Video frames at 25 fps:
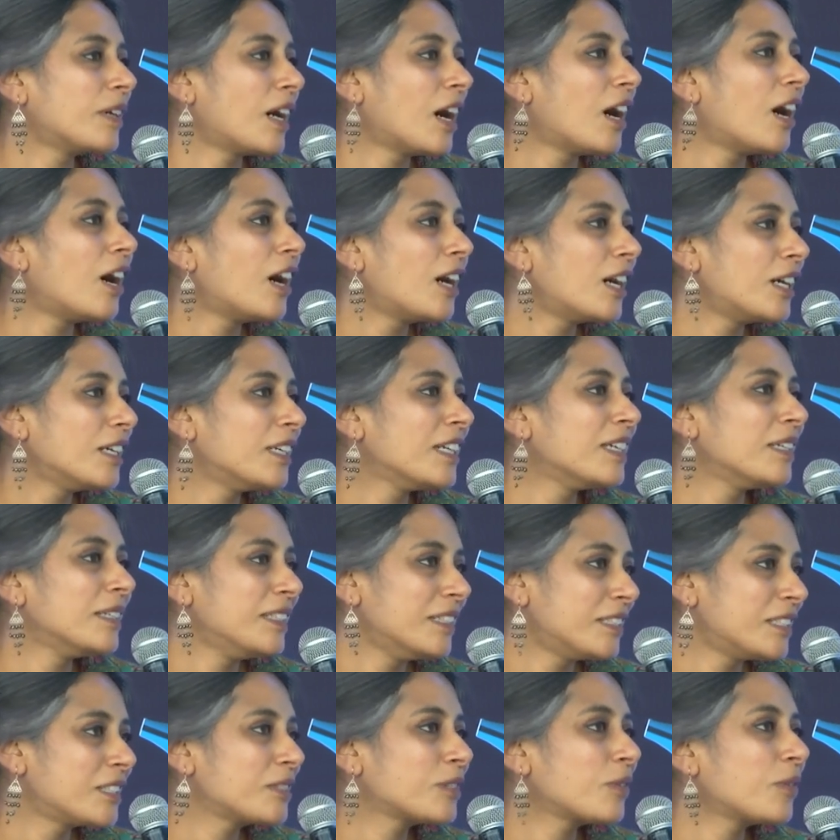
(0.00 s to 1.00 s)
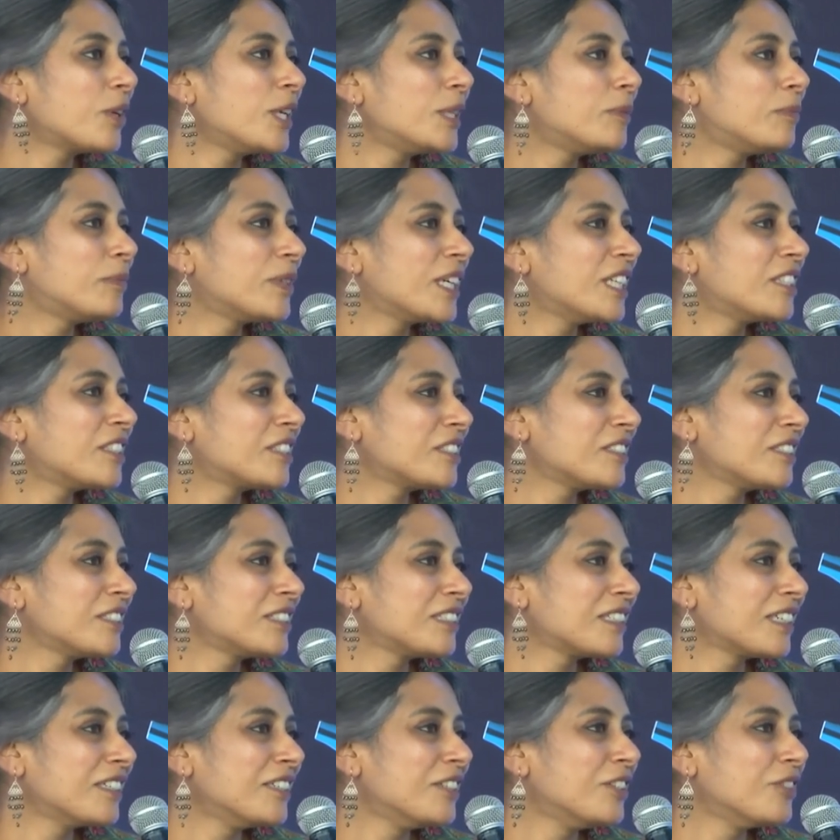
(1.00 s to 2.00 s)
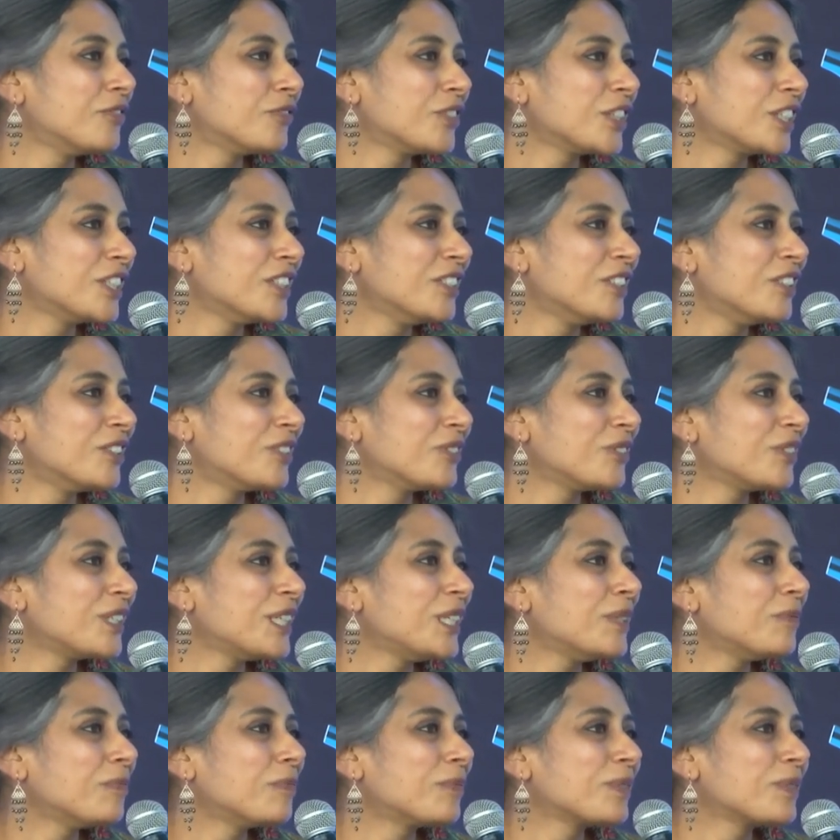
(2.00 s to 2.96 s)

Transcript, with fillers: hard, and it's quite precious and difficult to keep.